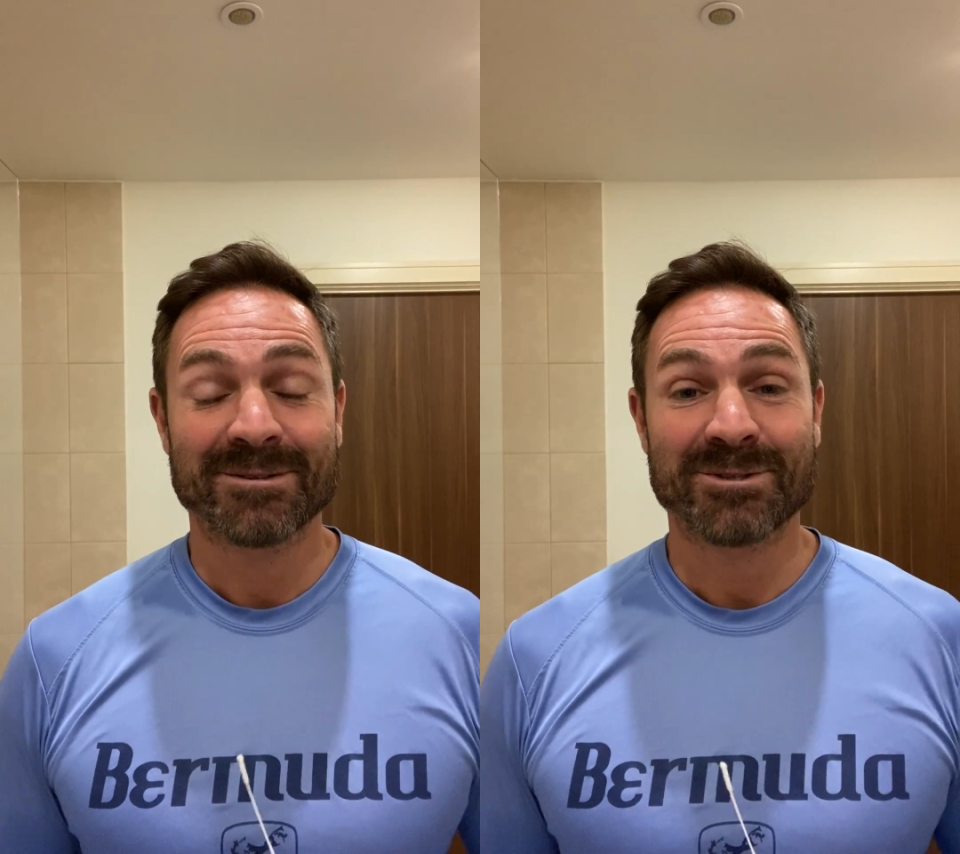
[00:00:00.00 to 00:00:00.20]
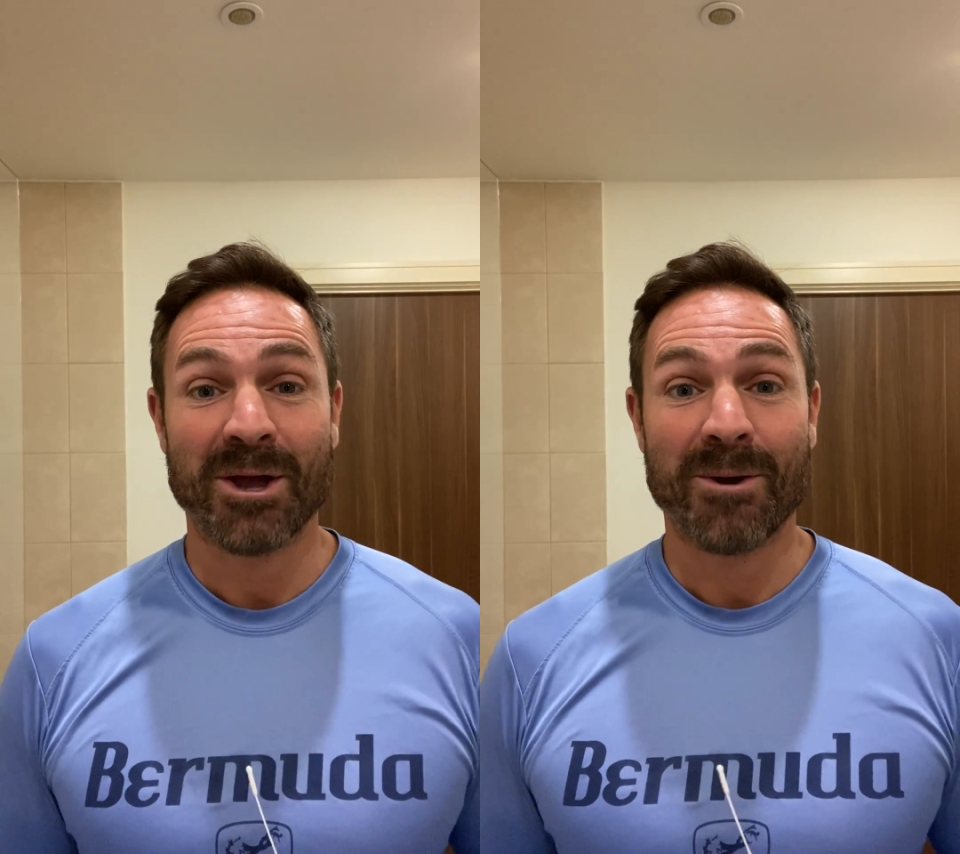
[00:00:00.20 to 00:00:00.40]

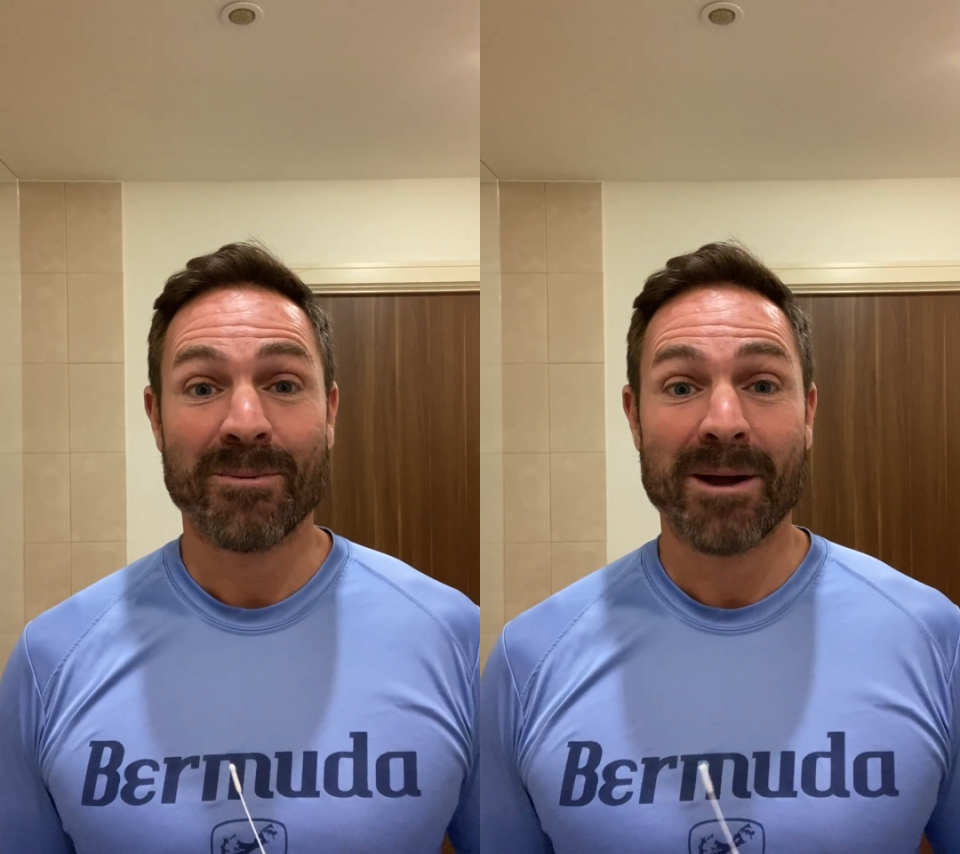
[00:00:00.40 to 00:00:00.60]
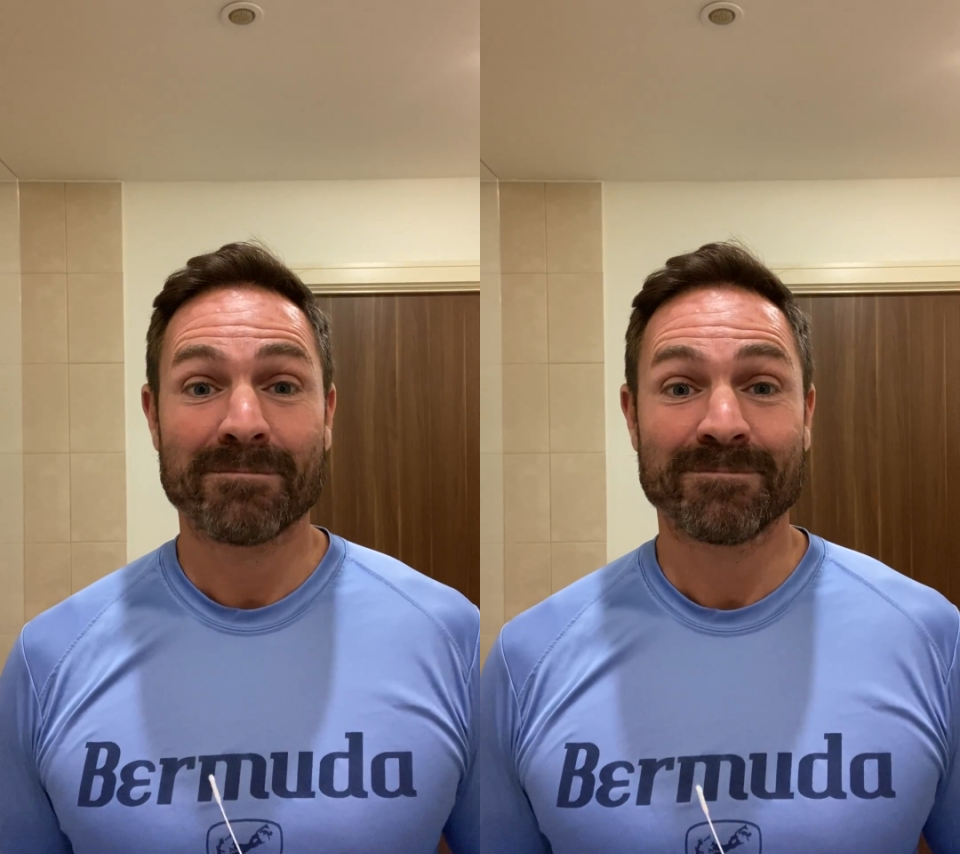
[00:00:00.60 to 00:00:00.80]

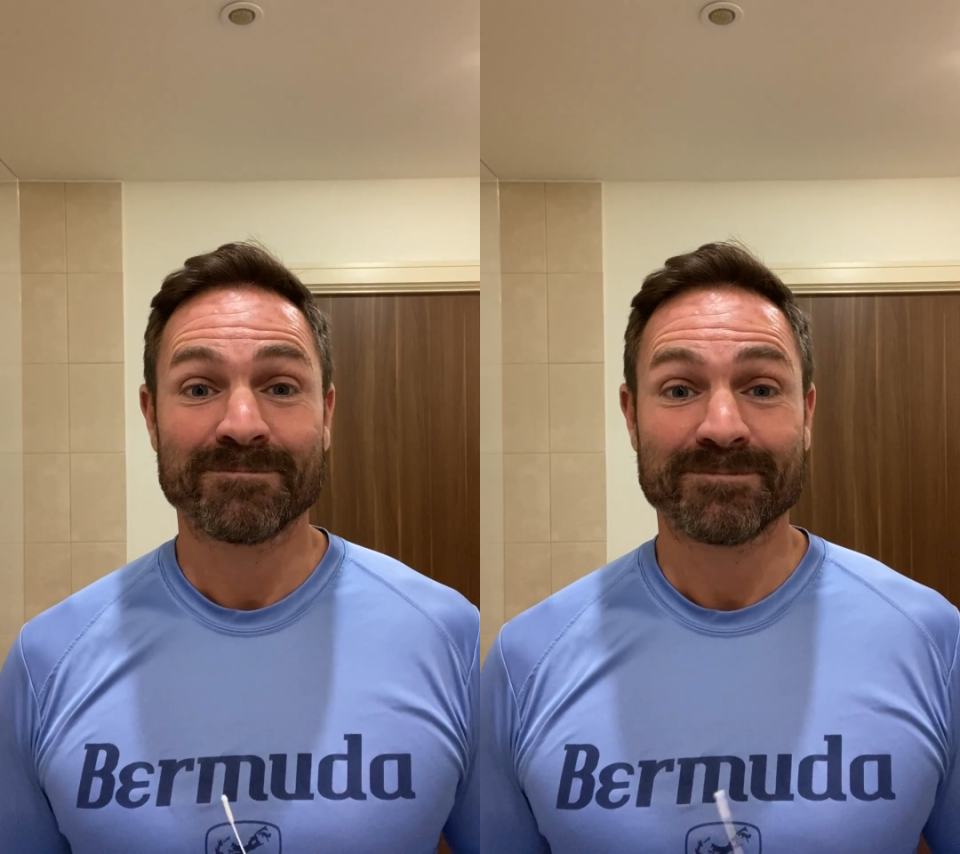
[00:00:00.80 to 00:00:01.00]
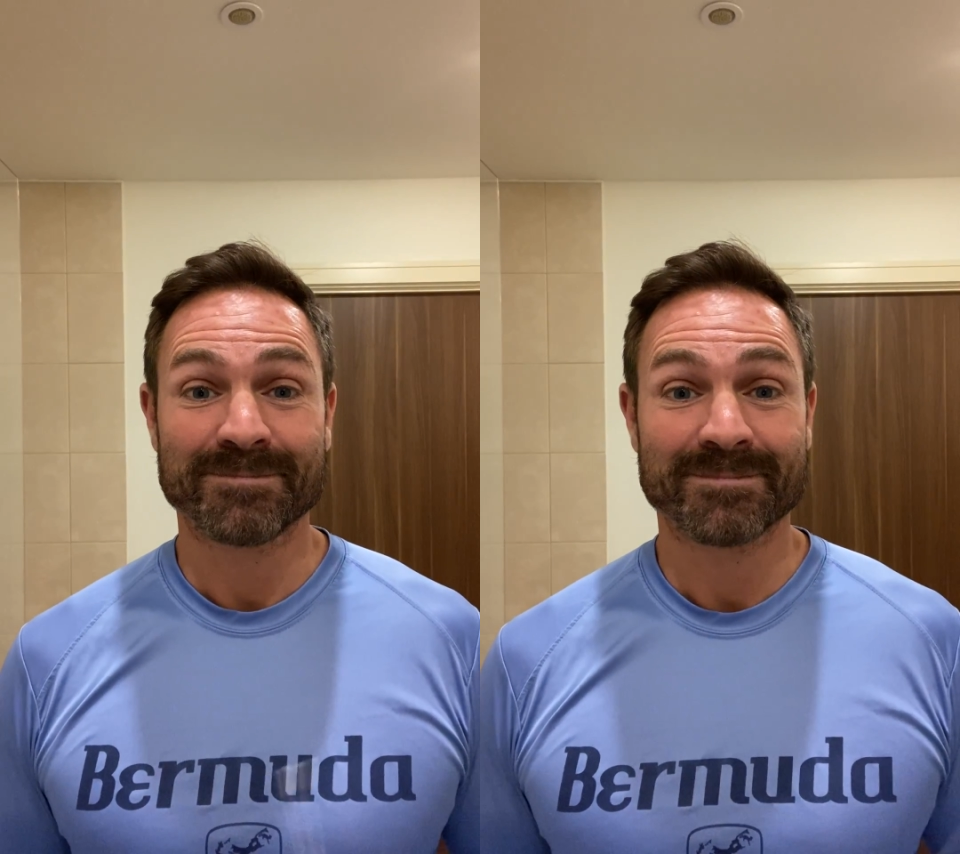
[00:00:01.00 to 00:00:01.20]
So
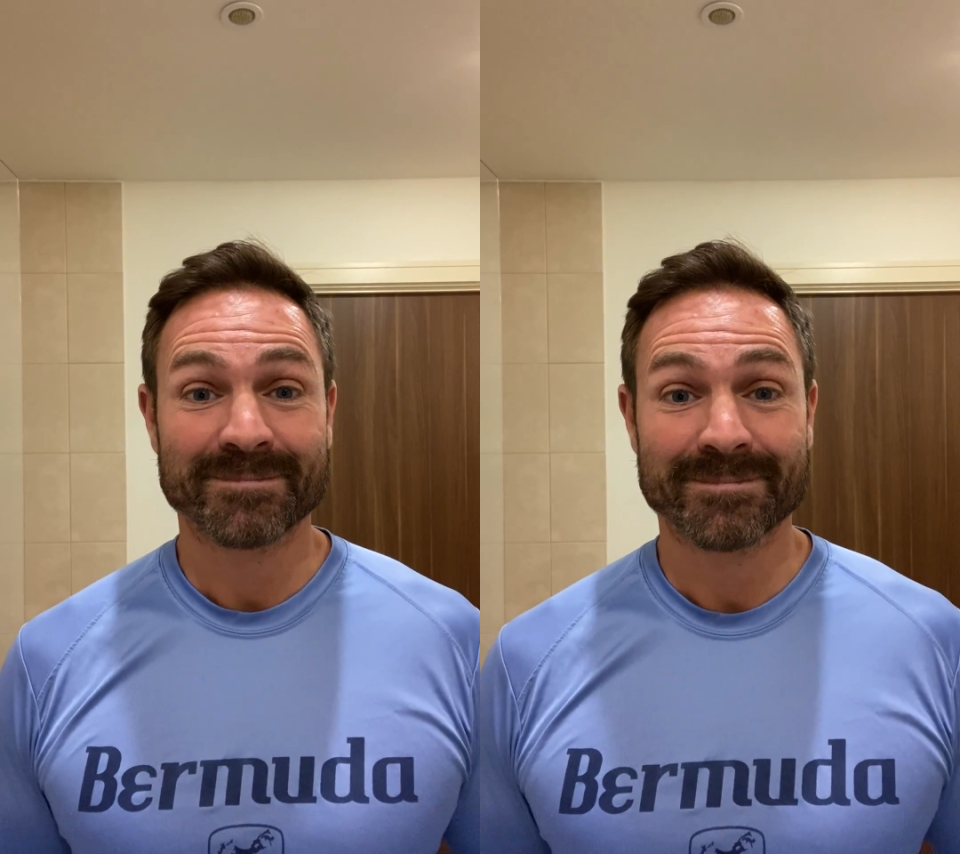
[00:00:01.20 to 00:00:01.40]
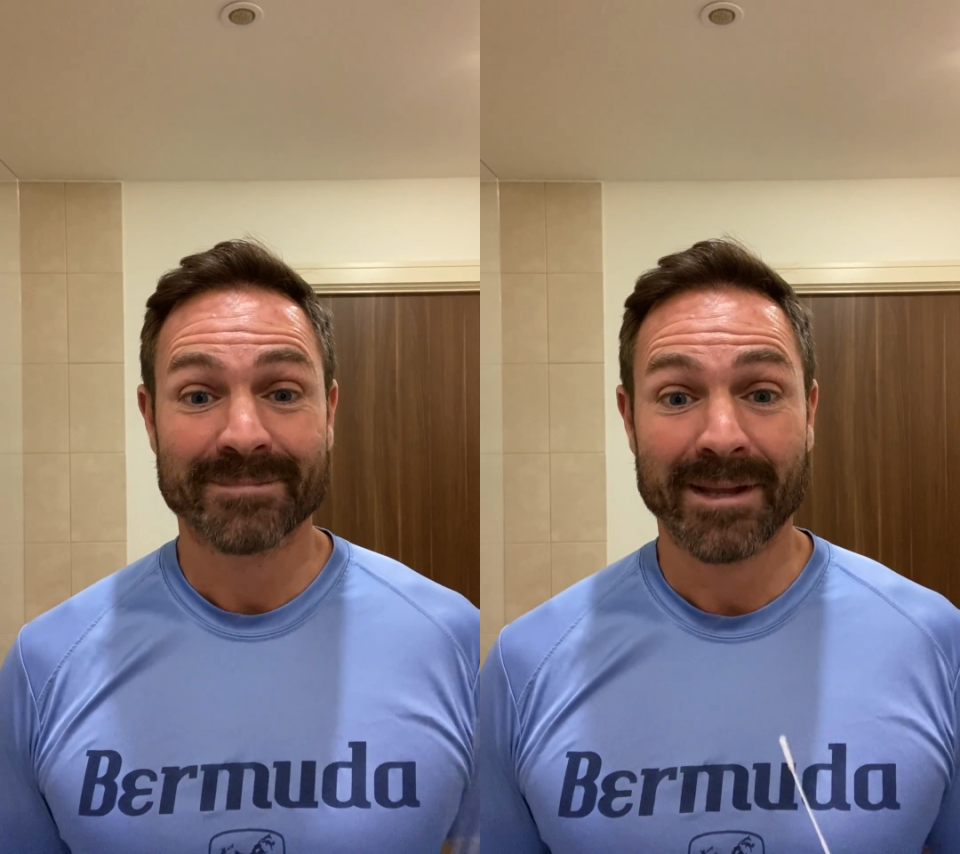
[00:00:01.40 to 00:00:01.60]
um,
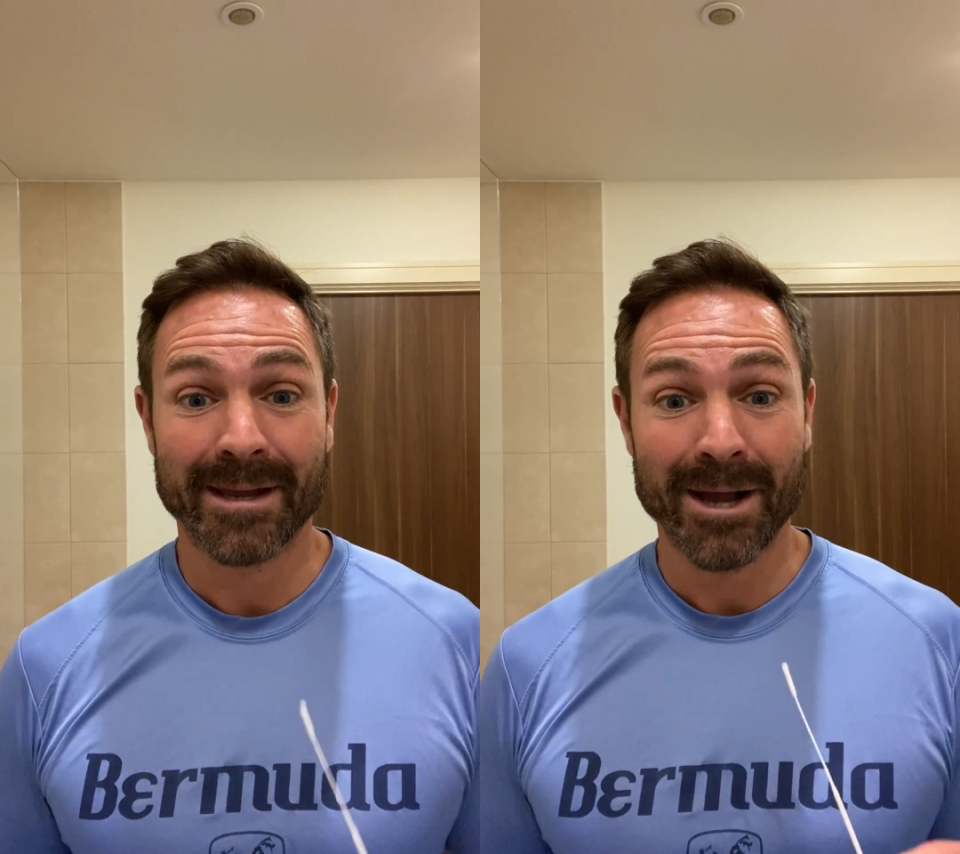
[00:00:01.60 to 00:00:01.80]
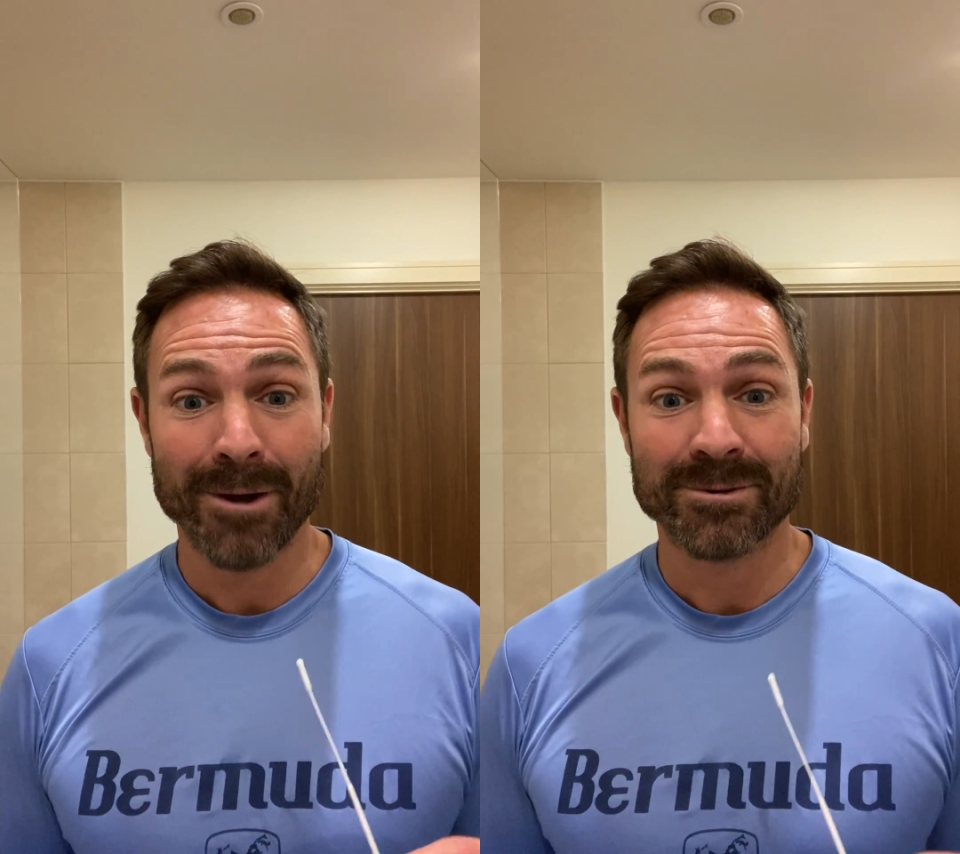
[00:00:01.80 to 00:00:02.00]

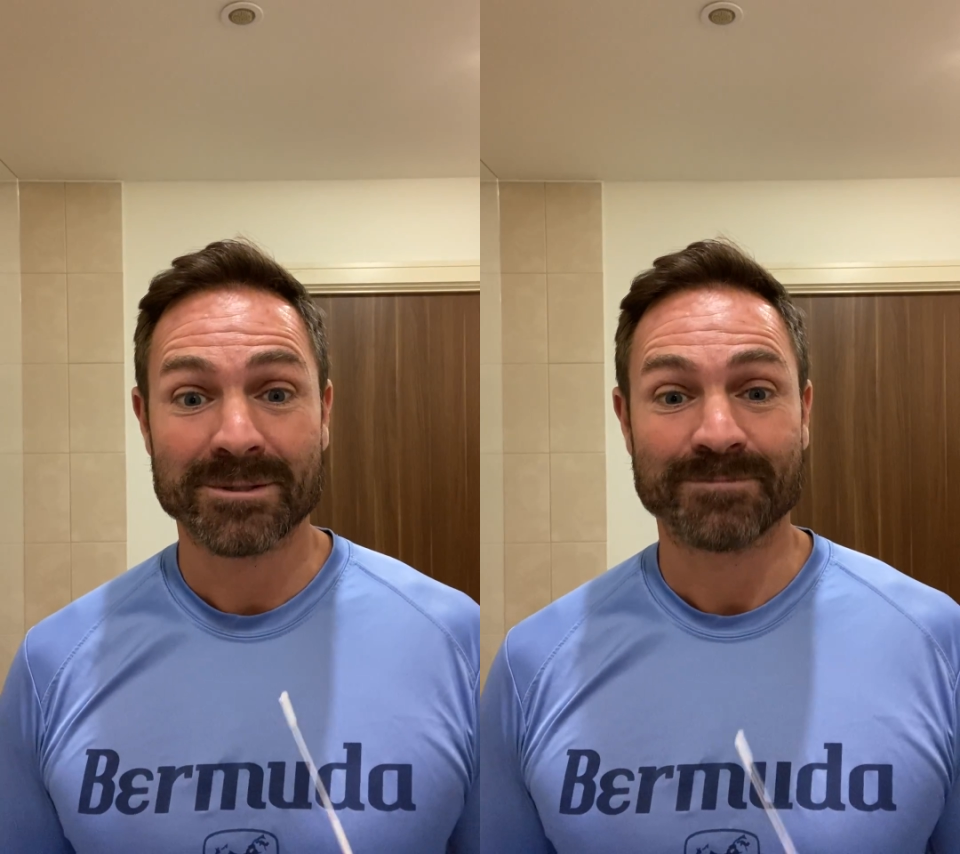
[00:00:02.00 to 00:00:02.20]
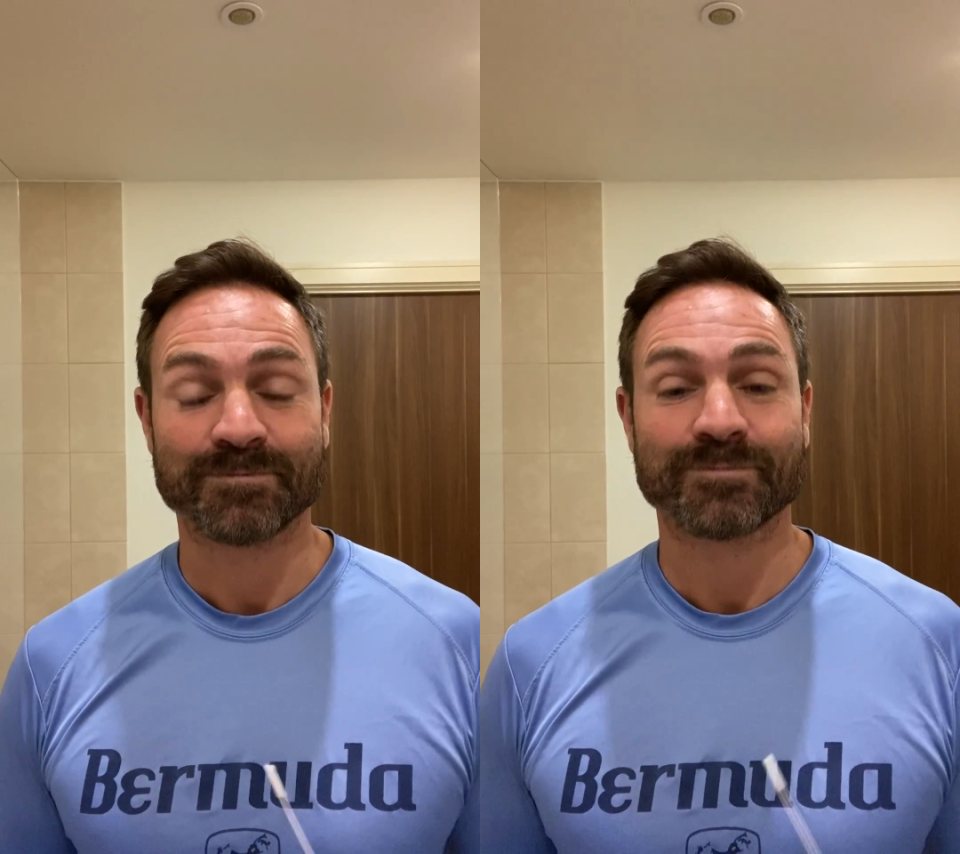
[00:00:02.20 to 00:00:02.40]
here goes.